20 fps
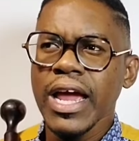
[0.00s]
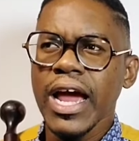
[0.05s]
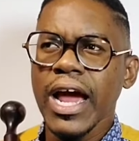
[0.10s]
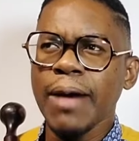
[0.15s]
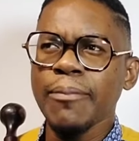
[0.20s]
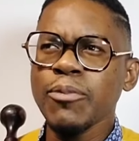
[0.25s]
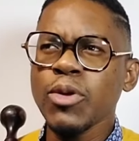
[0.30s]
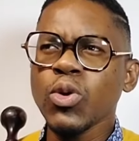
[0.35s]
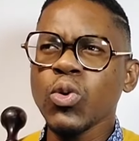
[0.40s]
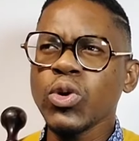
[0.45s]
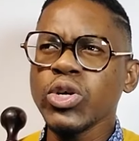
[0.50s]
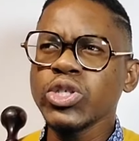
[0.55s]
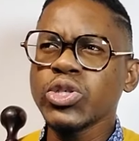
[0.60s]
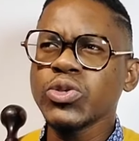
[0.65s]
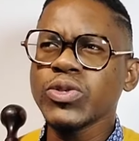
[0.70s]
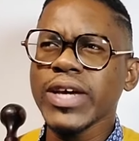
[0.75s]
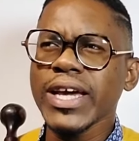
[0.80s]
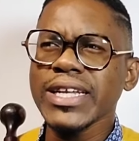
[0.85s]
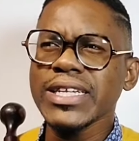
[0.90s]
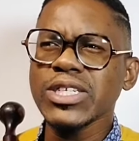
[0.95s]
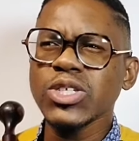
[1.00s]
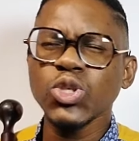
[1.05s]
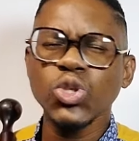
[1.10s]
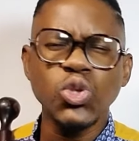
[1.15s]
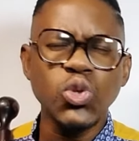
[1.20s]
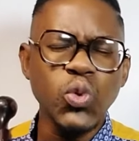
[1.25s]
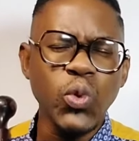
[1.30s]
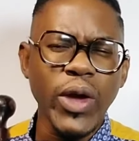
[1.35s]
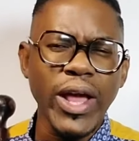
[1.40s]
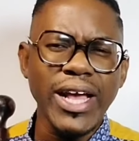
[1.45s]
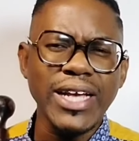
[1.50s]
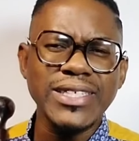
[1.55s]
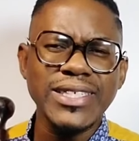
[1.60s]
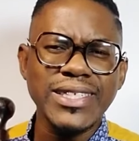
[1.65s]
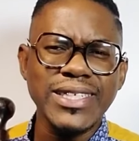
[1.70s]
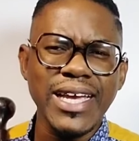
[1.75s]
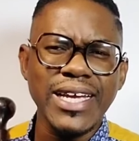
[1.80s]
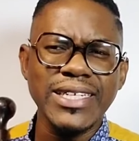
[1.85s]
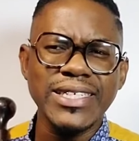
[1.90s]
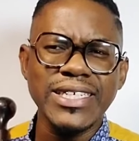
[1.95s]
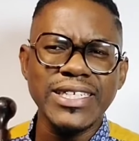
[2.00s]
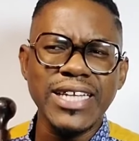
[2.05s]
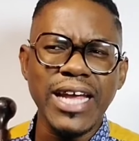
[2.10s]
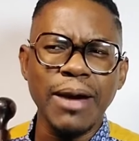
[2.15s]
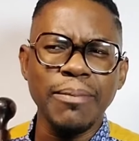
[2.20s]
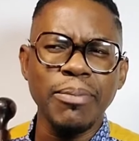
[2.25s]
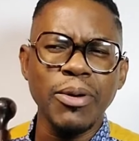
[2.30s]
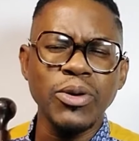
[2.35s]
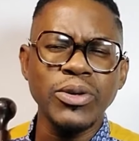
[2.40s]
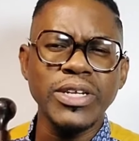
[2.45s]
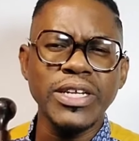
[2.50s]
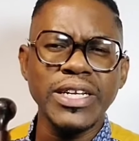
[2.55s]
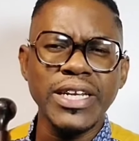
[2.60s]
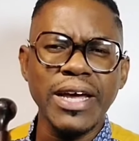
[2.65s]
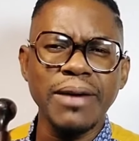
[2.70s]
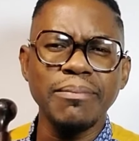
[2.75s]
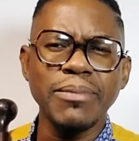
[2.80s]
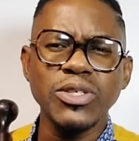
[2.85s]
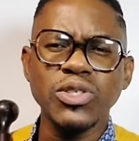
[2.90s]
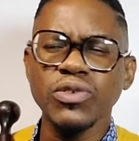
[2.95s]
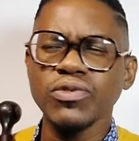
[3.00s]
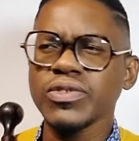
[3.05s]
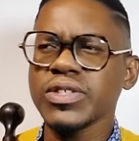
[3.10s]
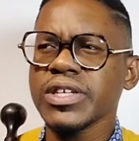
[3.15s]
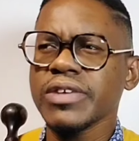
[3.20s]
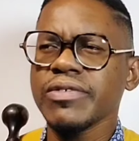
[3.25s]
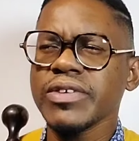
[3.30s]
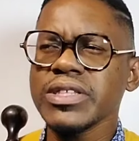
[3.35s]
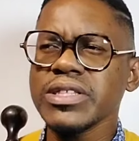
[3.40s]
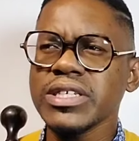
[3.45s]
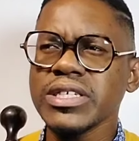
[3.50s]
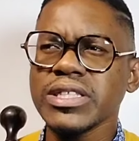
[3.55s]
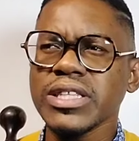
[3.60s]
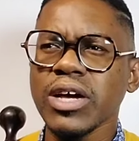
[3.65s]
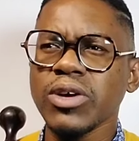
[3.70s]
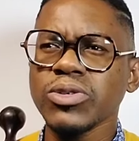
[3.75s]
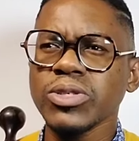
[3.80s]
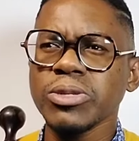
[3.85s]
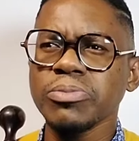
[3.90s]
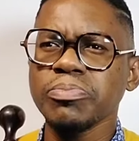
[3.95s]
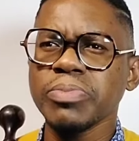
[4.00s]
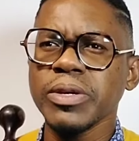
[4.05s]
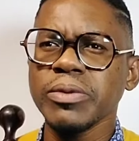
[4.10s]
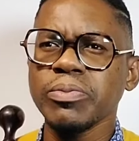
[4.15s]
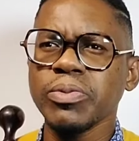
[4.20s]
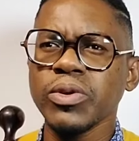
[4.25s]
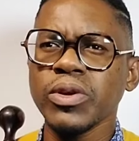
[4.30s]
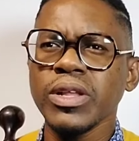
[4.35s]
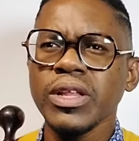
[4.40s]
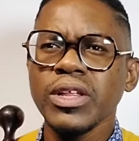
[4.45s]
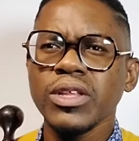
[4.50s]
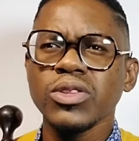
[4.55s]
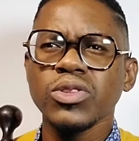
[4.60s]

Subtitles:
I'm not going to get too excited about the numbers of 70,000 people.